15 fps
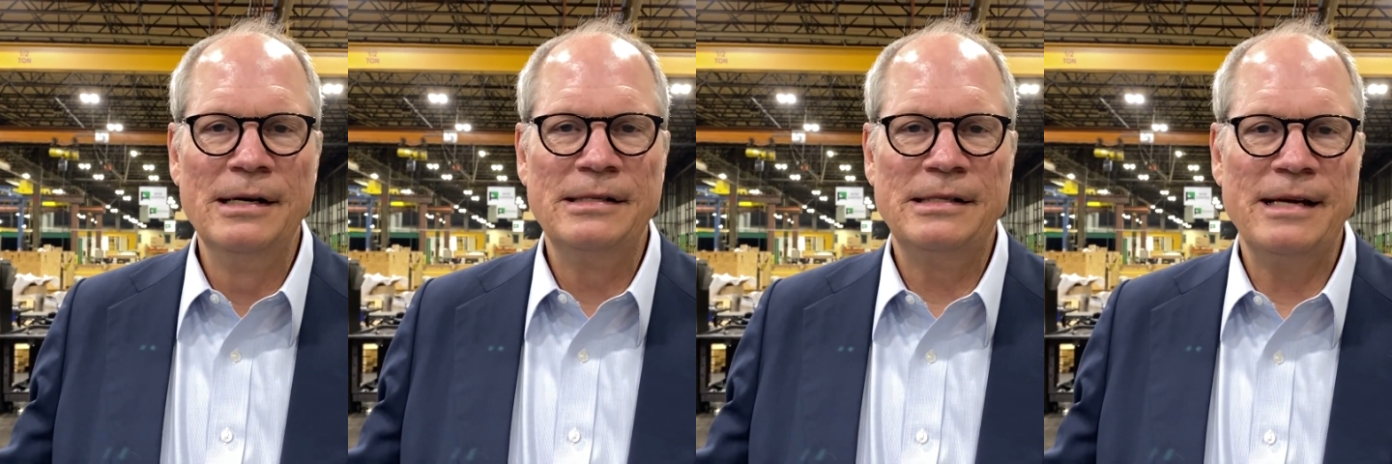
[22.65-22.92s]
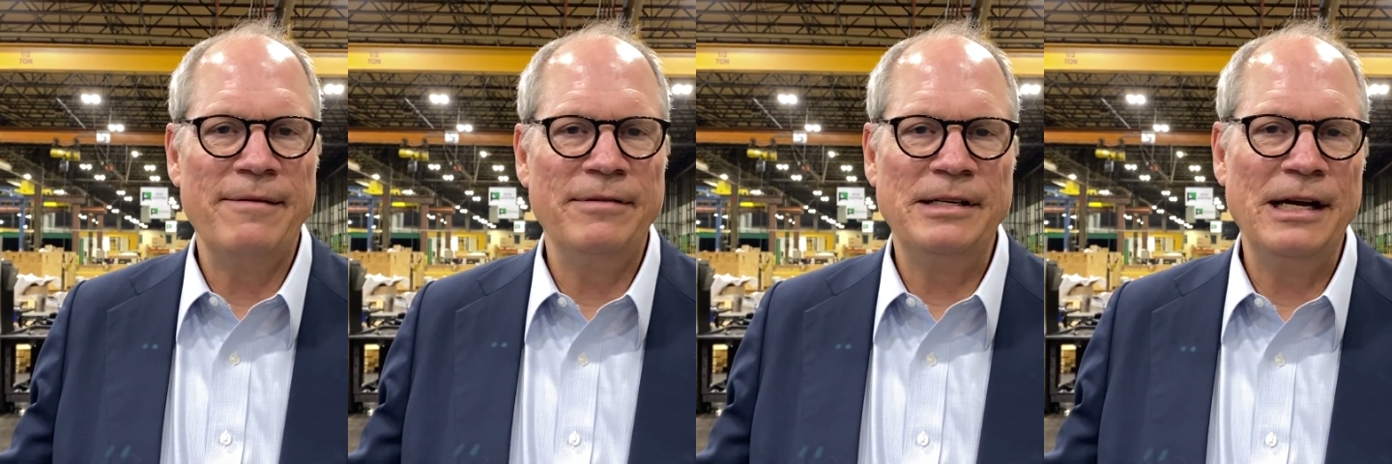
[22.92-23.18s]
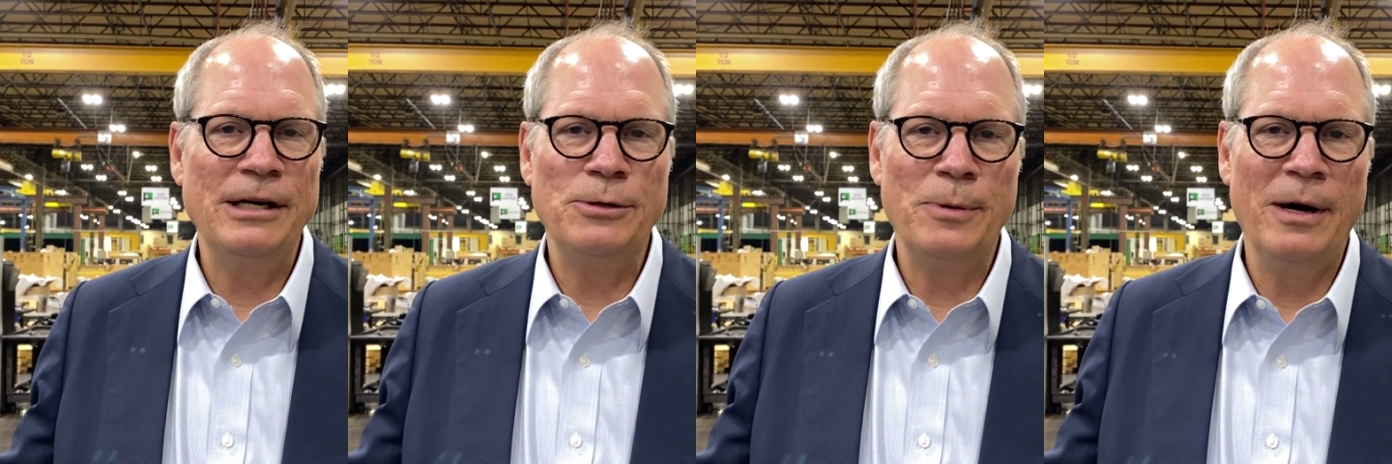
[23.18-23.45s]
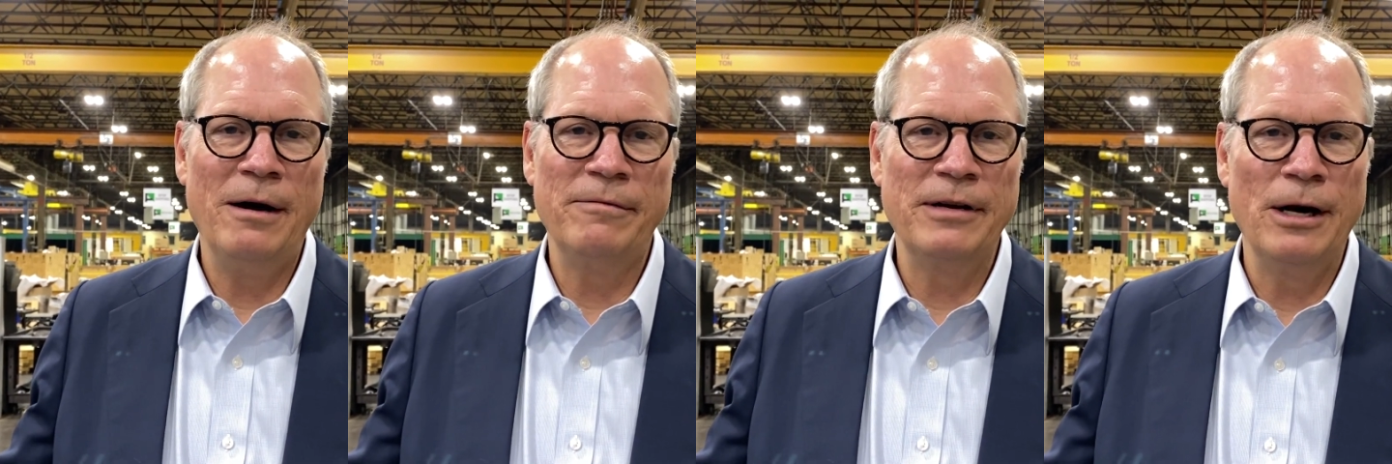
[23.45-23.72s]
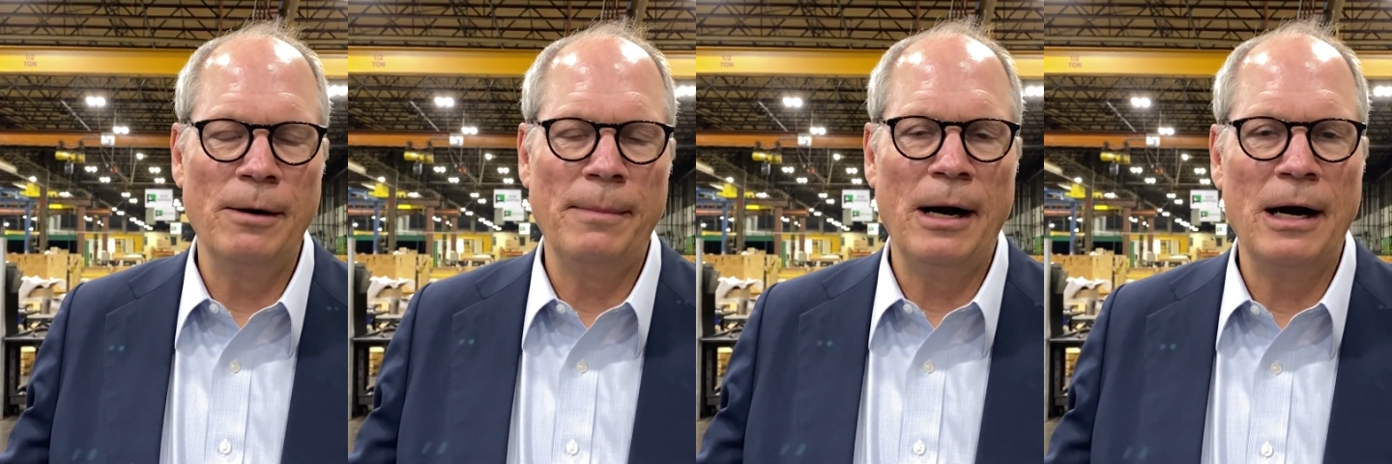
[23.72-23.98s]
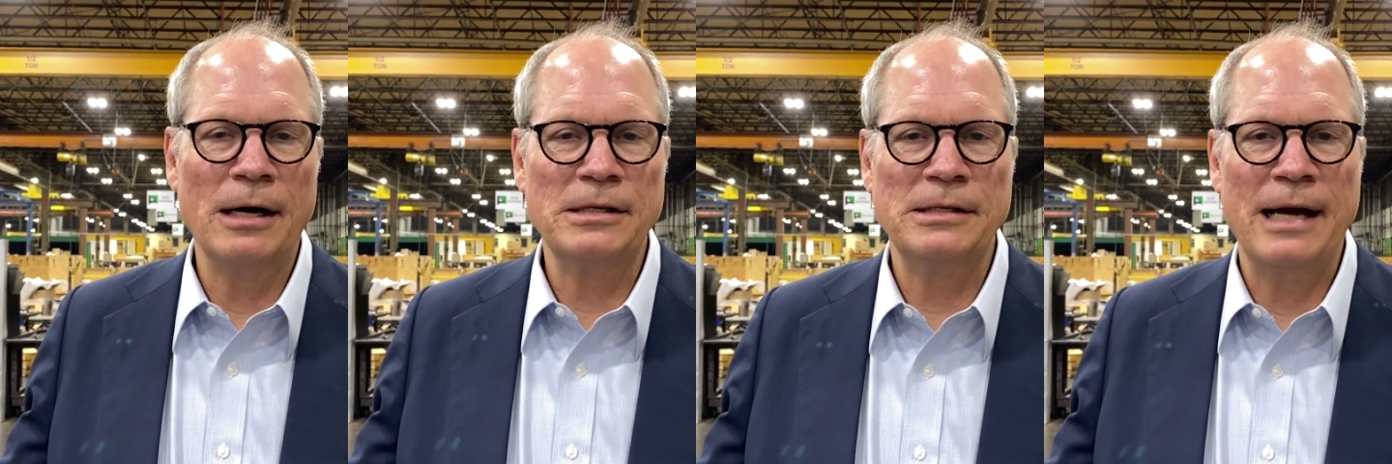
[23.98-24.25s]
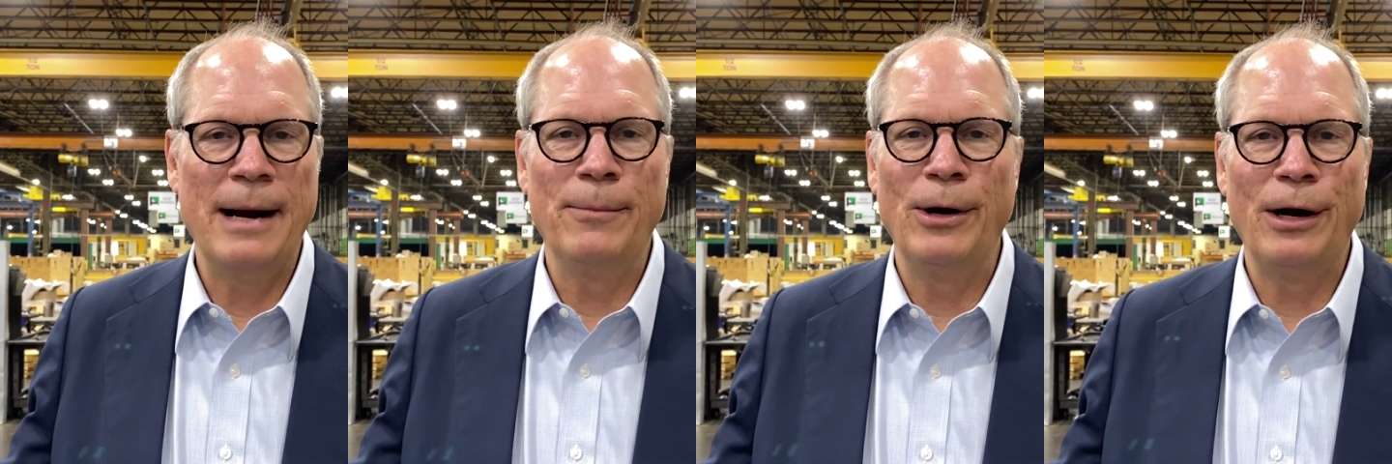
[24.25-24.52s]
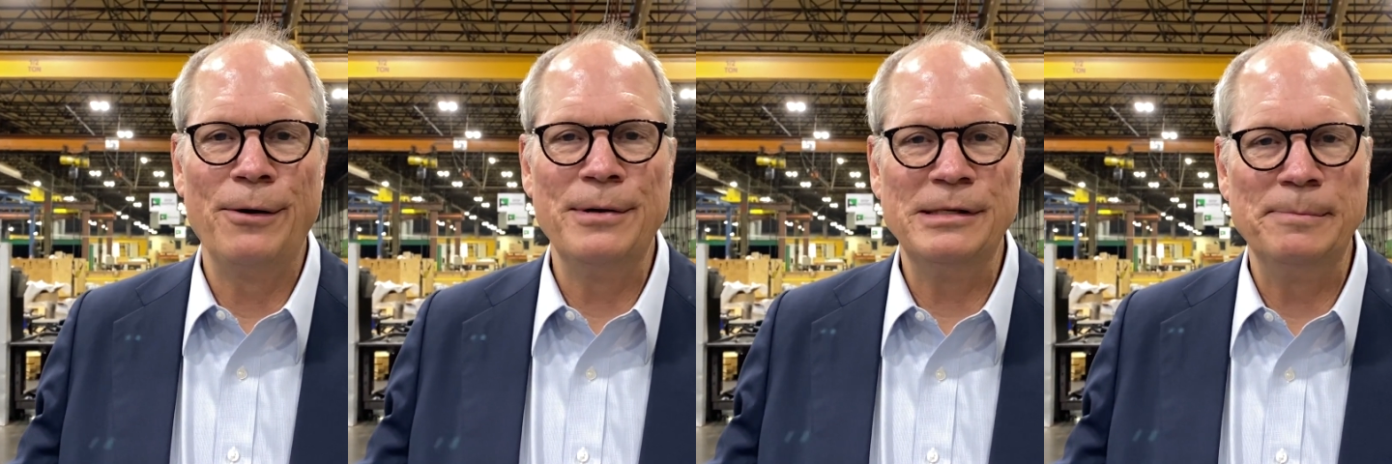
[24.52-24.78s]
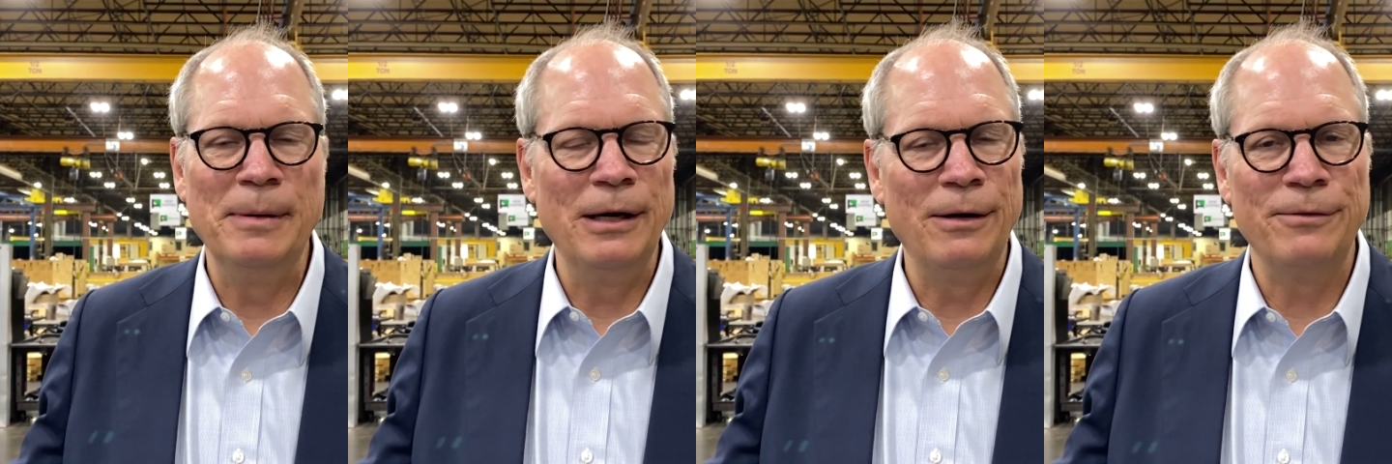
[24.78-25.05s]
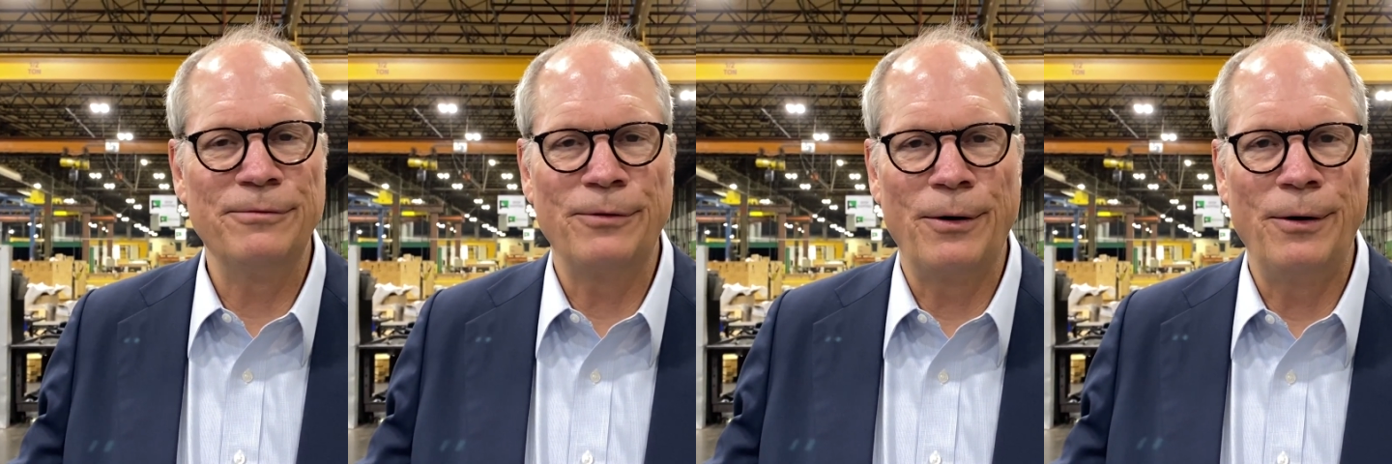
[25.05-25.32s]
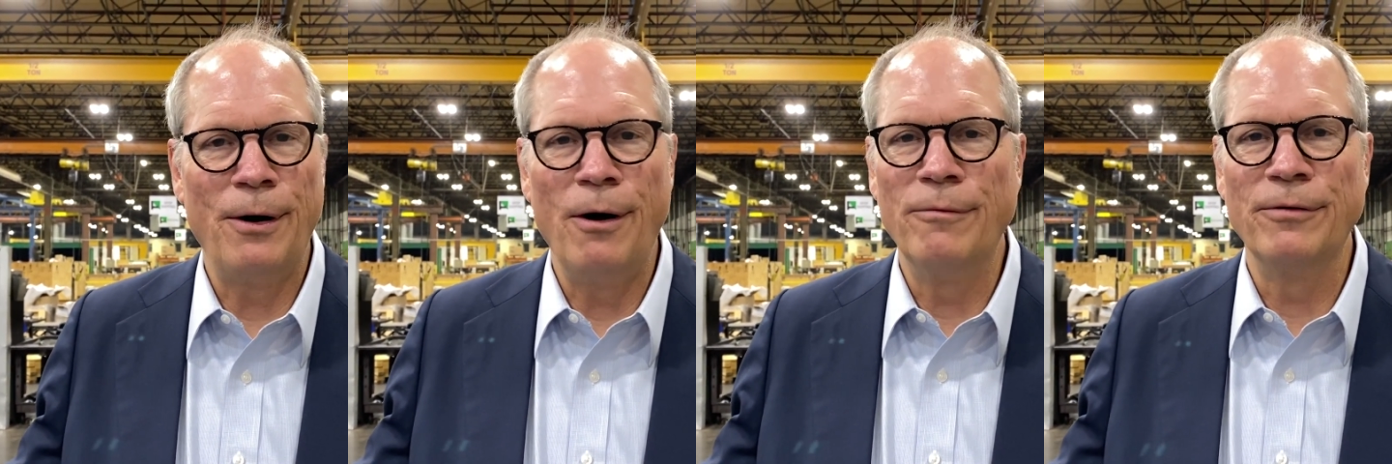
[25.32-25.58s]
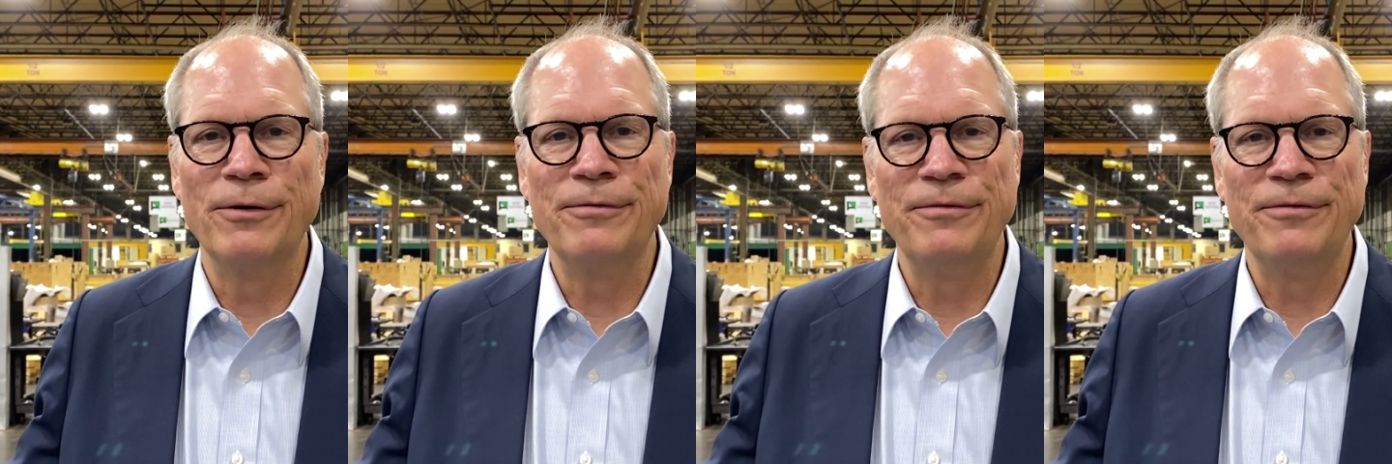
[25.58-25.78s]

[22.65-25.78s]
1712 gearbox Amarillo has built for